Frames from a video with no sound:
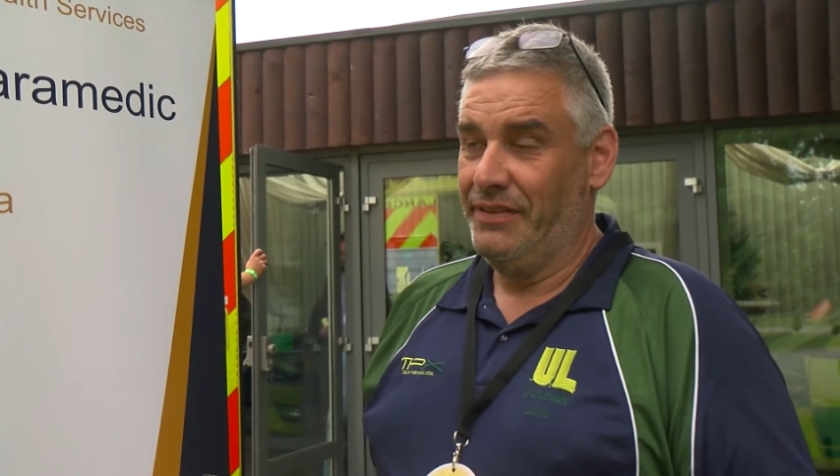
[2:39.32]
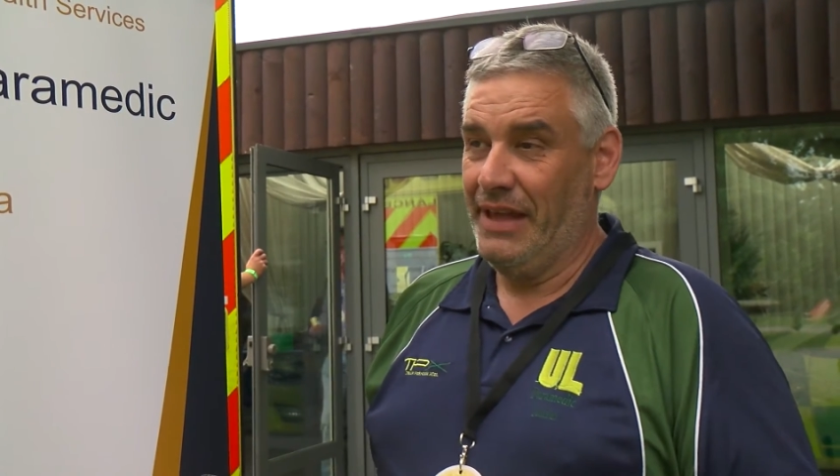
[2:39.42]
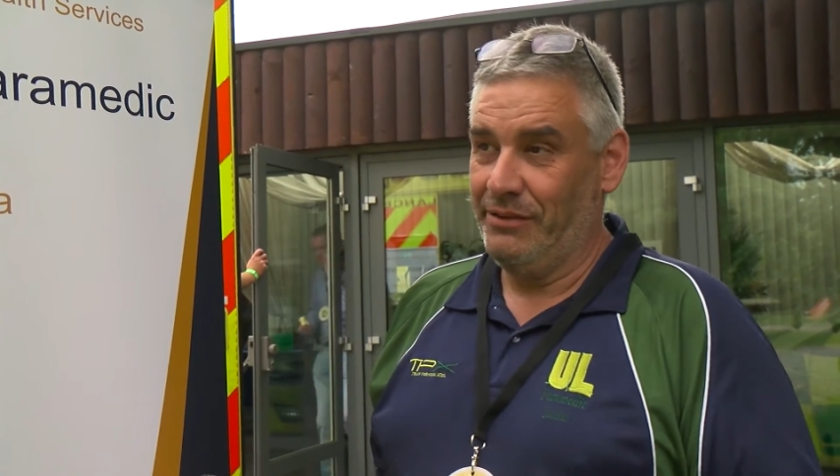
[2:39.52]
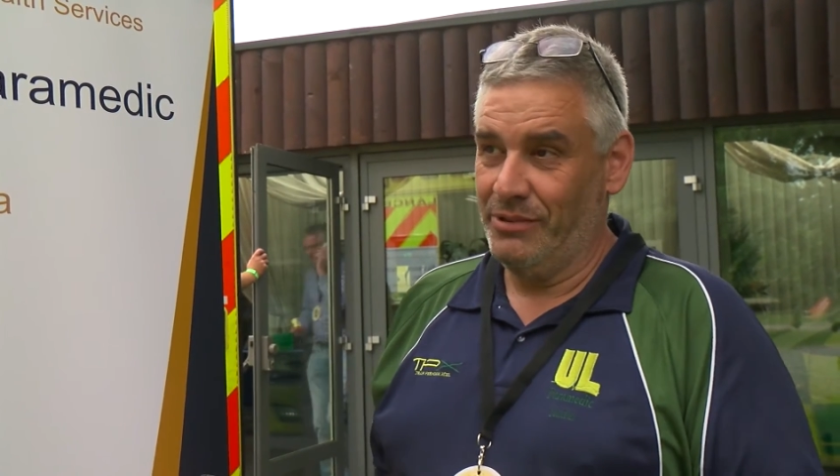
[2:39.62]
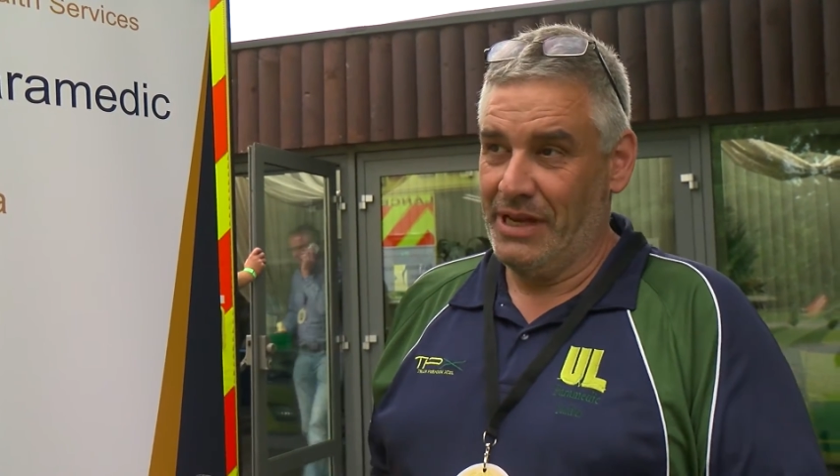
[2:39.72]

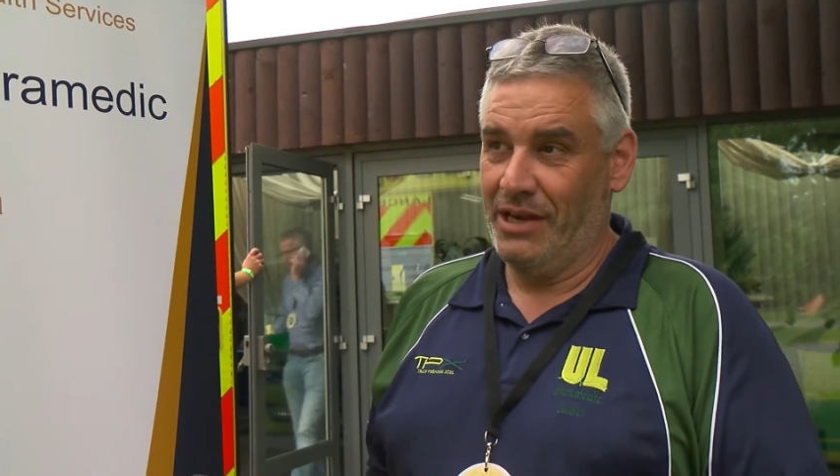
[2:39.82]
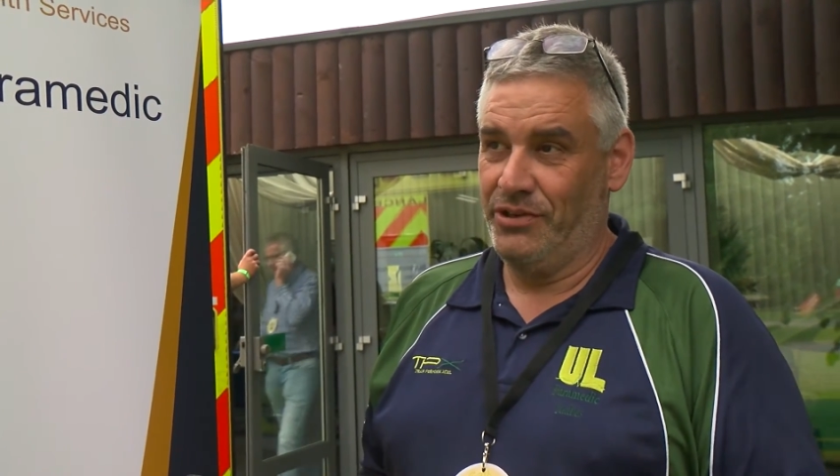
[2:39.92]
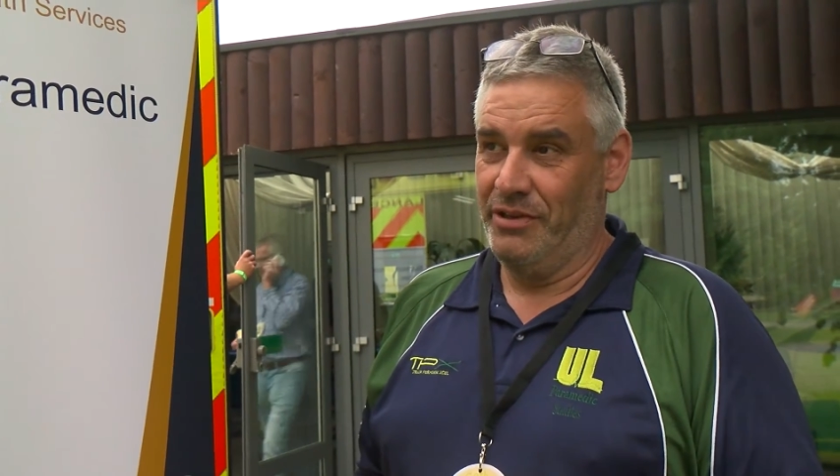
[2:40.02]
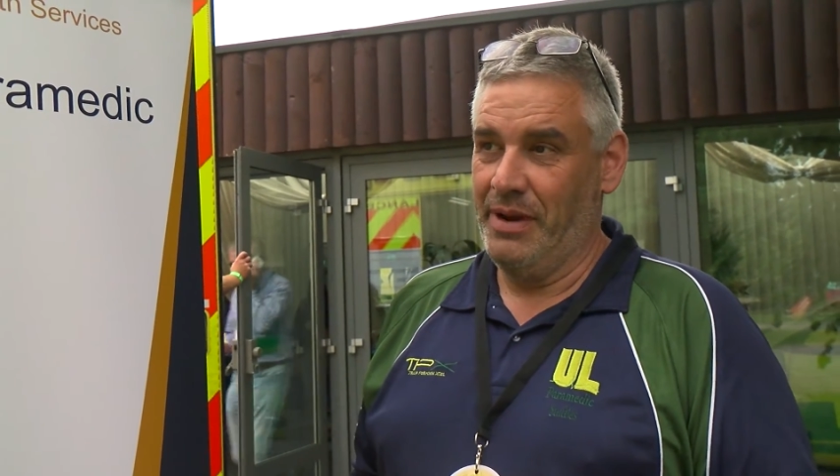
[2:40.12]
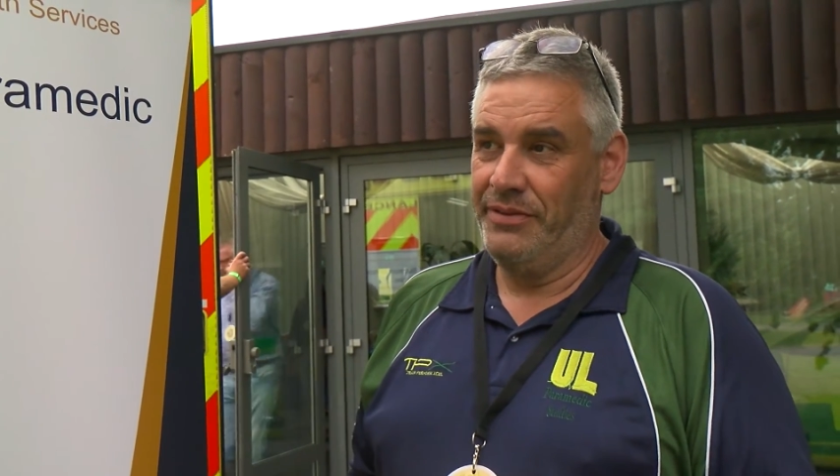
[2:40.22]
that was
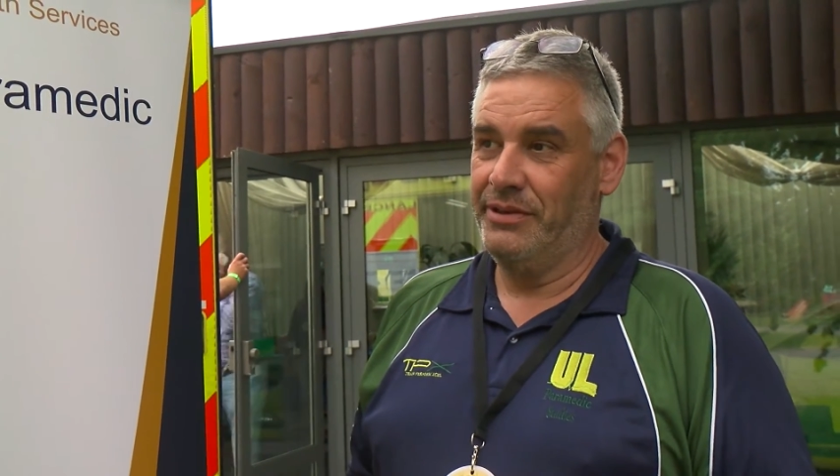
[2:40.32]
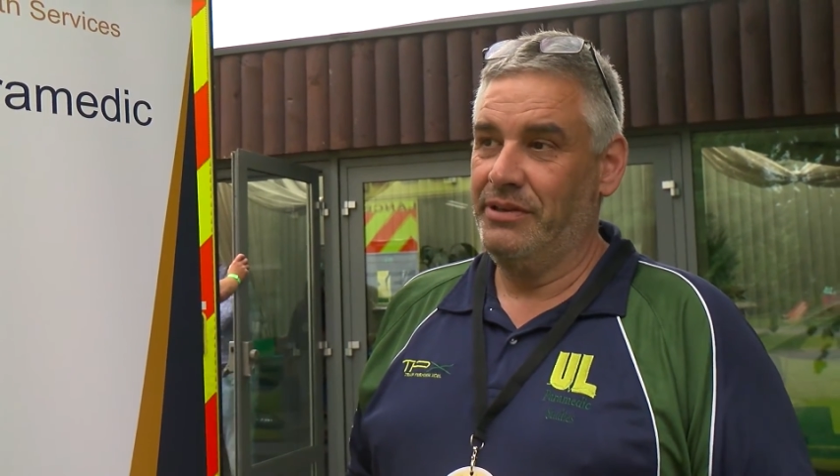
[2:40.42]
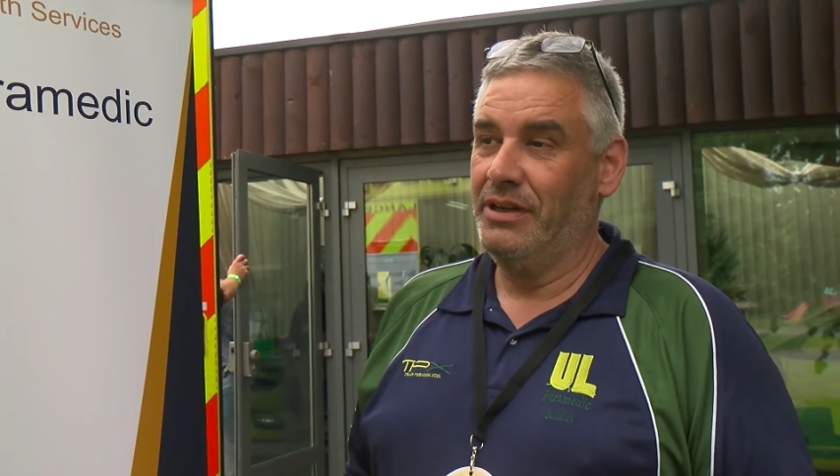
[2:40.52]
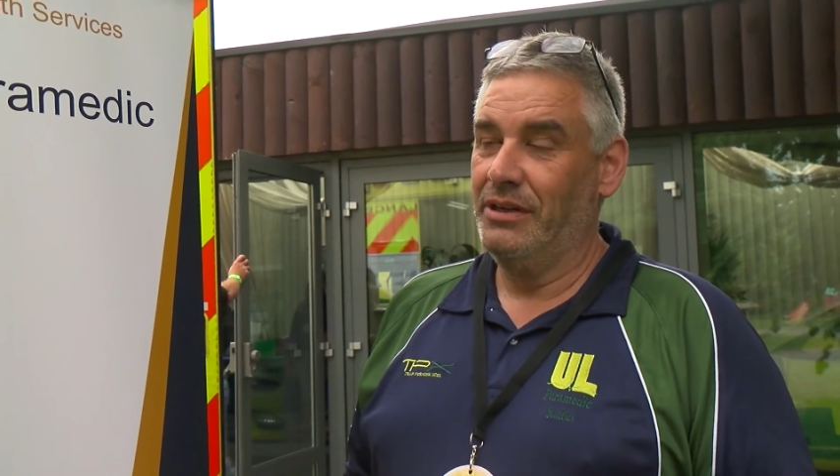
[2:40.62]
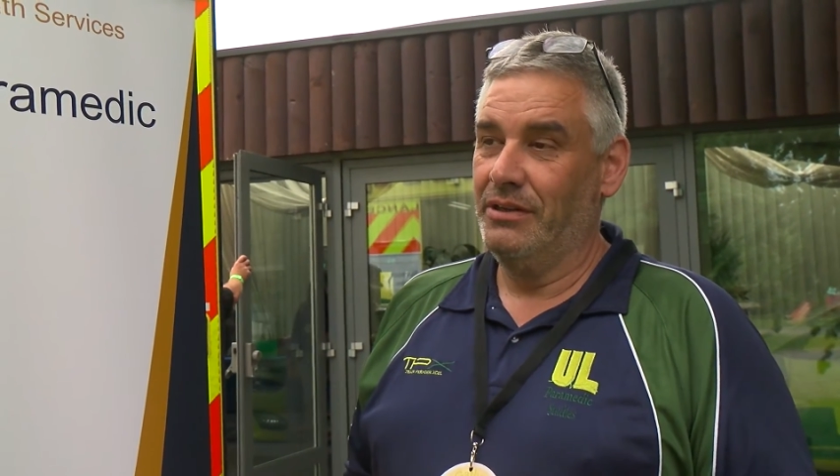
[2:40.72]
actually the method
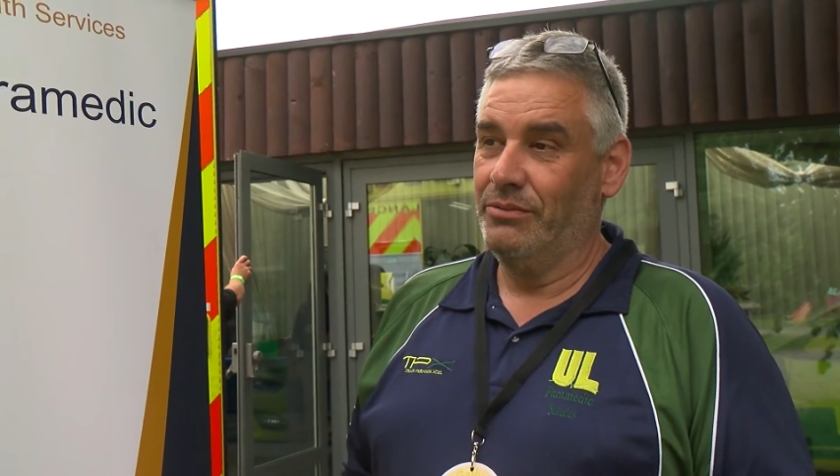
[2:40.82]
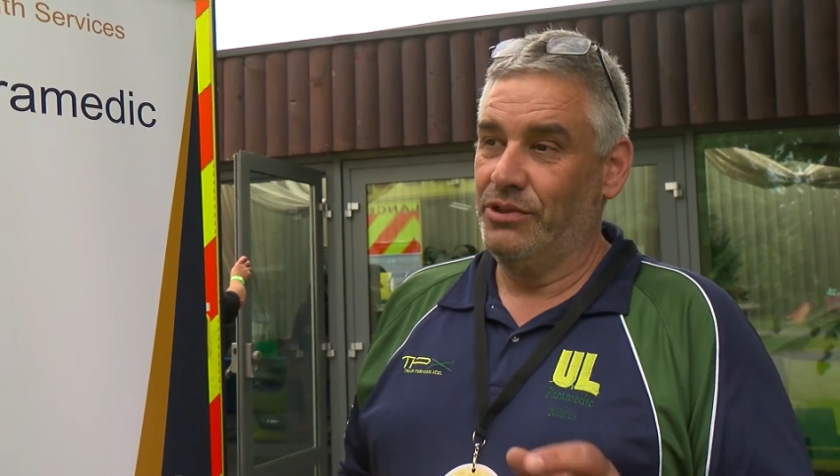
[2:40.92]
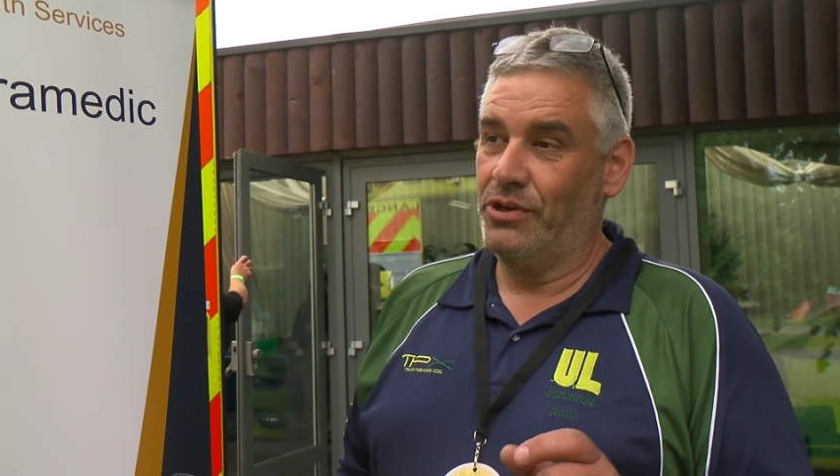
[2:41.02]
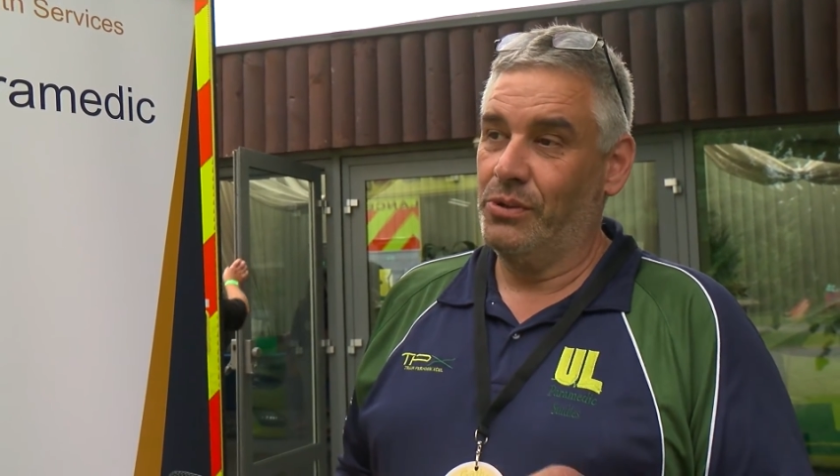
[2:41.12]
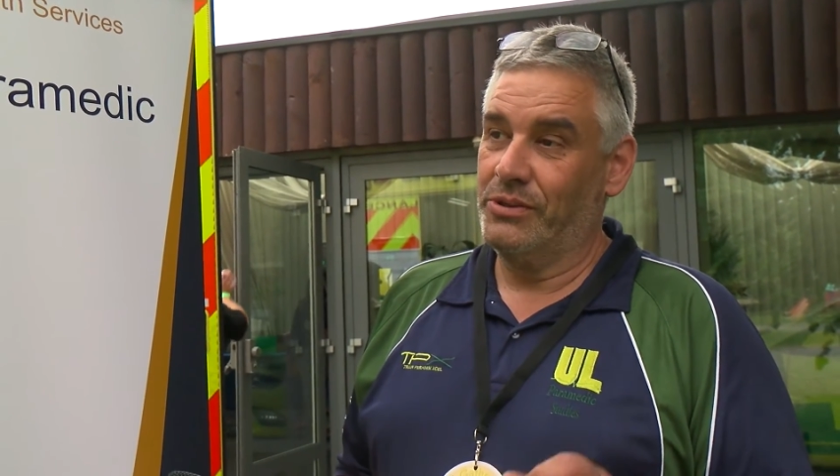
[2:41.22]

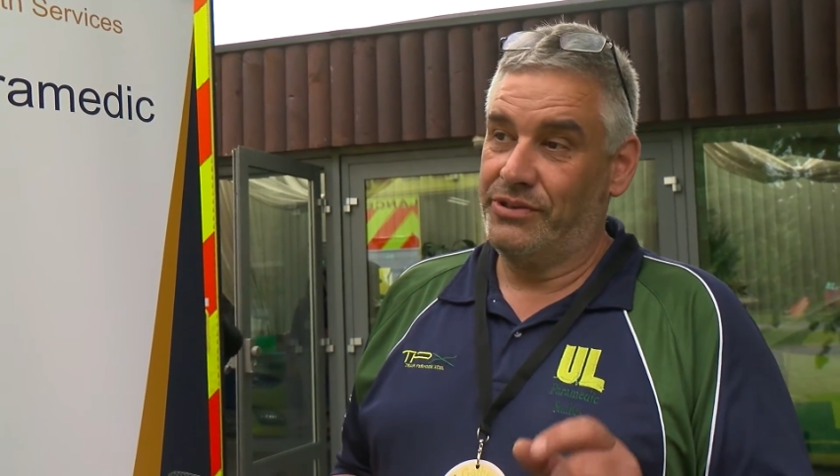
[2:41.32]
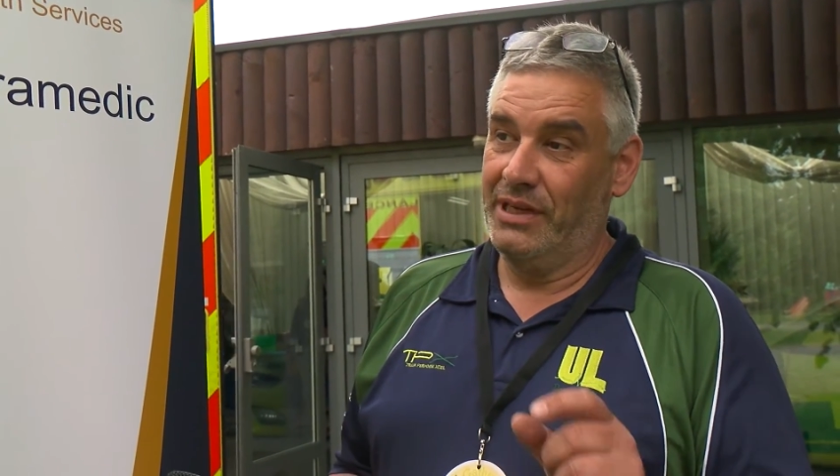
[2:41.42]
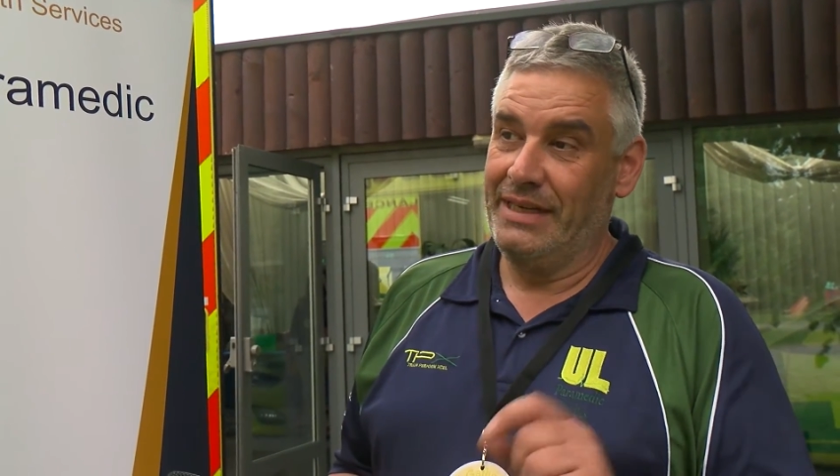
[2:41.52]
which caused the